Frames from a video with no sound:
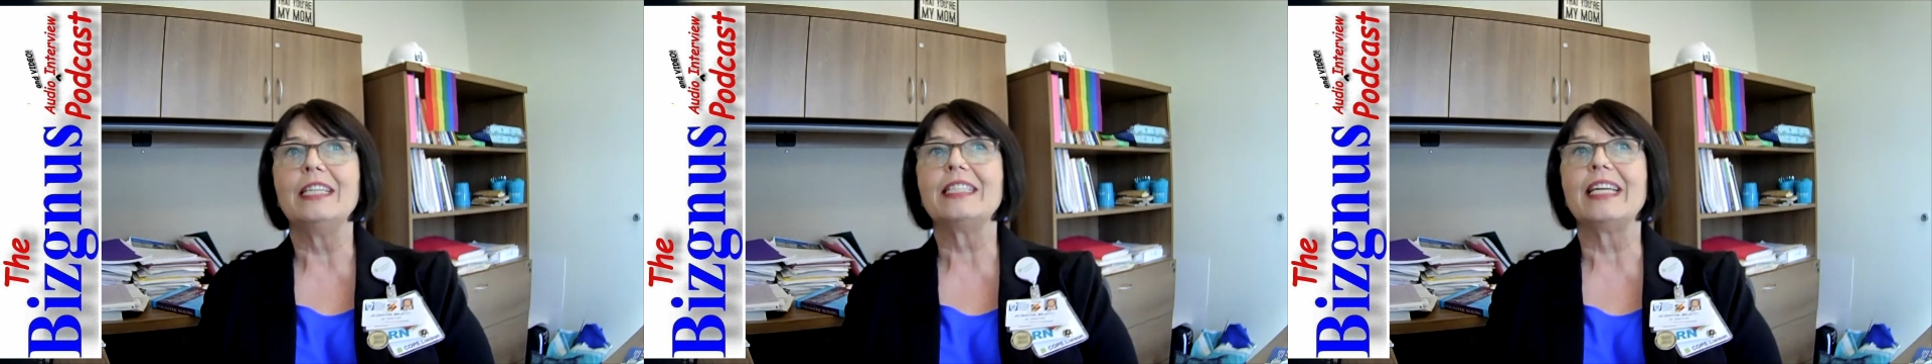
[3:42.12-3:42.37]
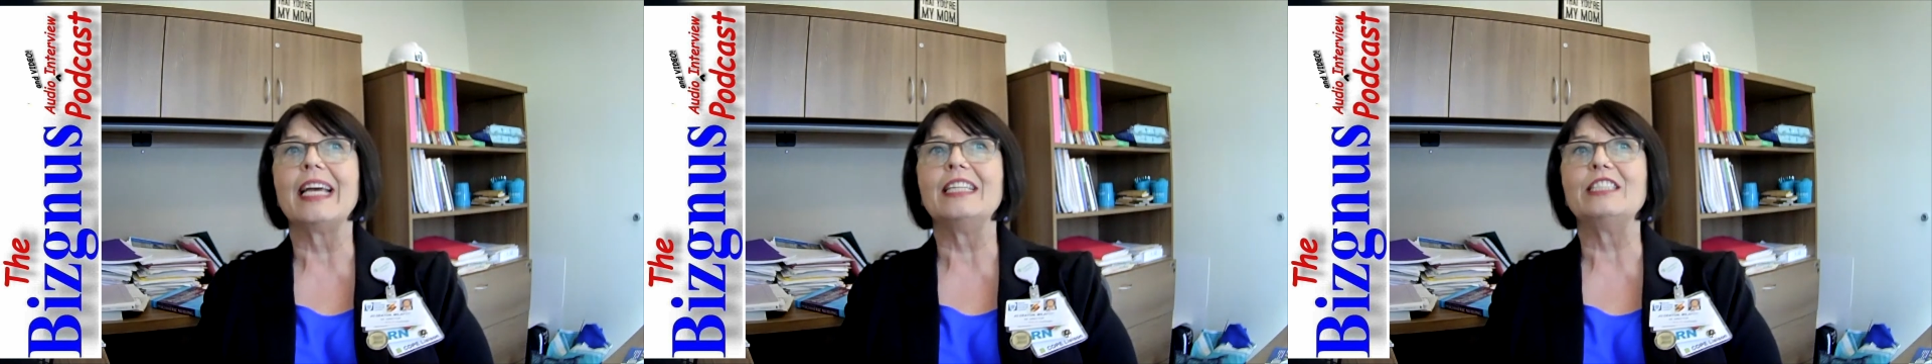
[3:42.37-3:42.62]

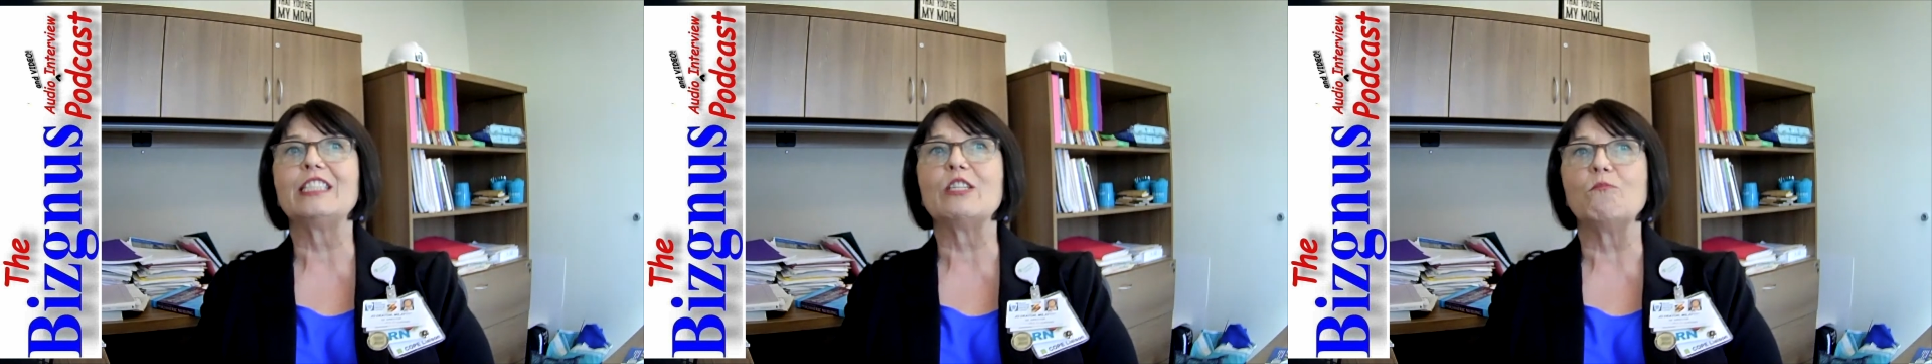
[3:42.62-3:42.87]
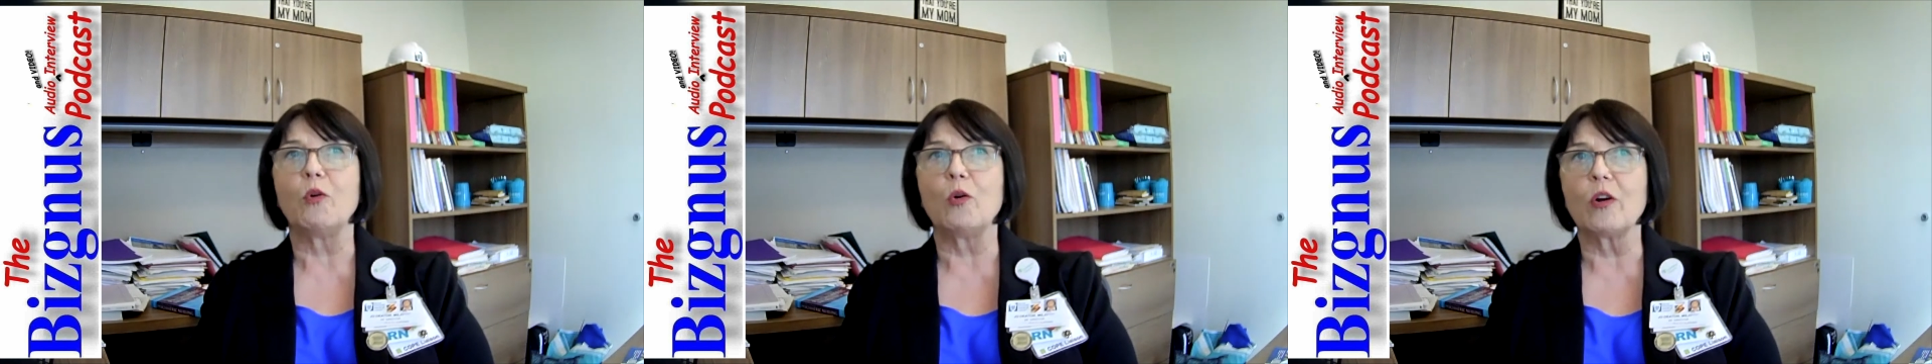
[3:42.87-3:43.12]
get
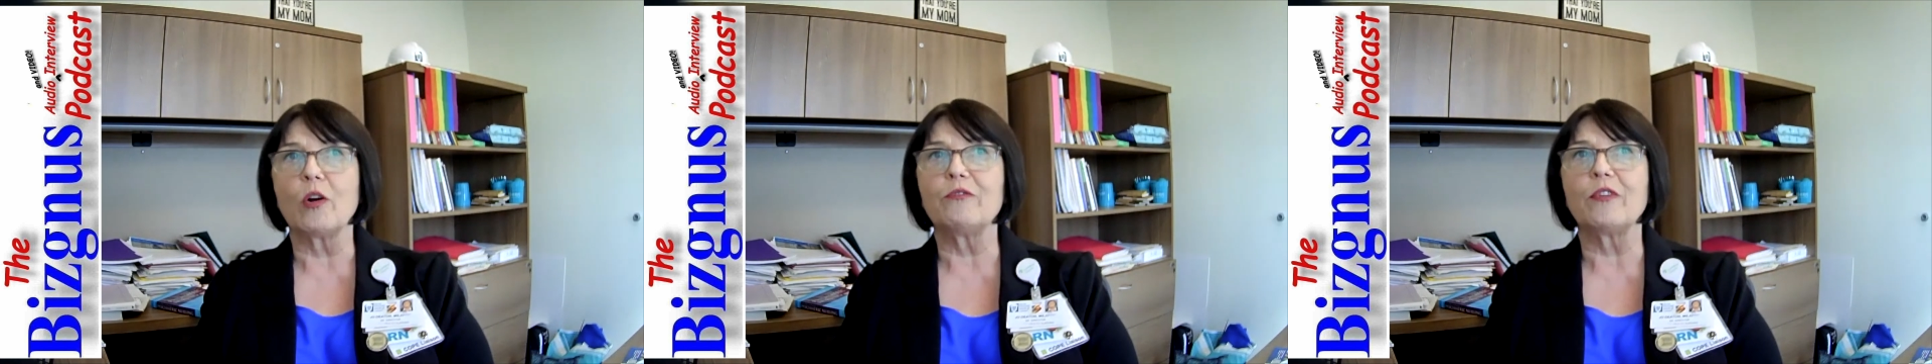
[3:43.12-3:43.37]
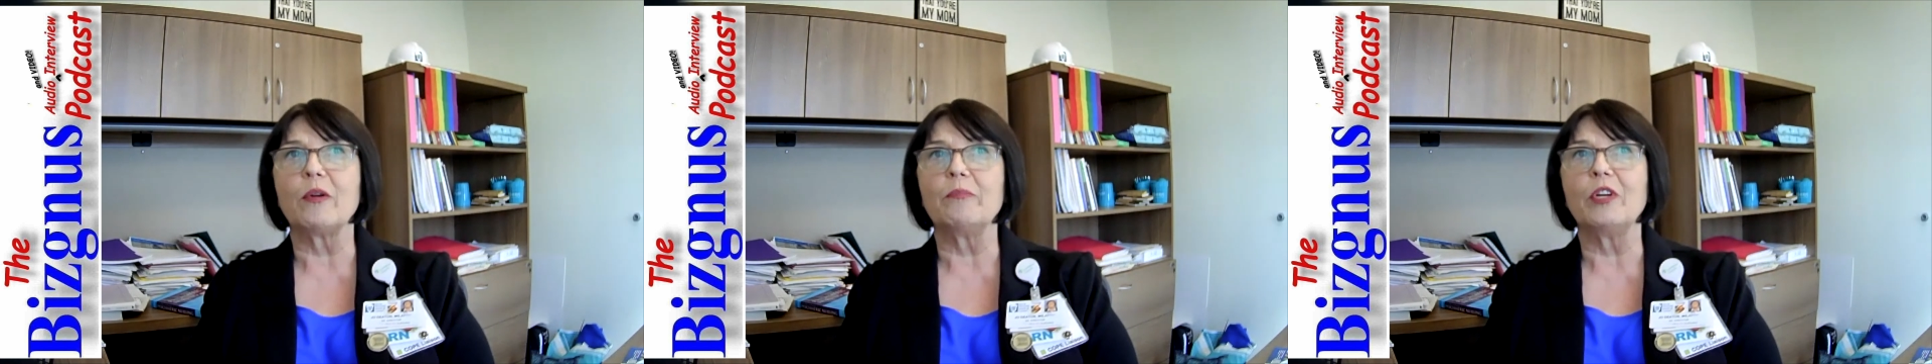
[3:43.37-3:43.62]
support
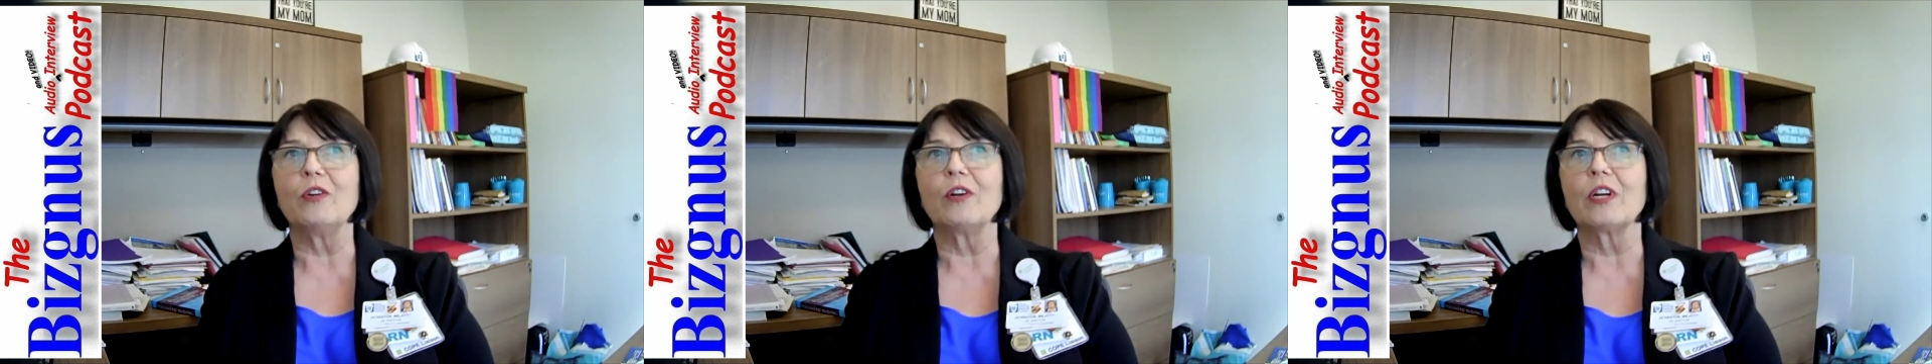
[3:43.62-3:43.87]
from your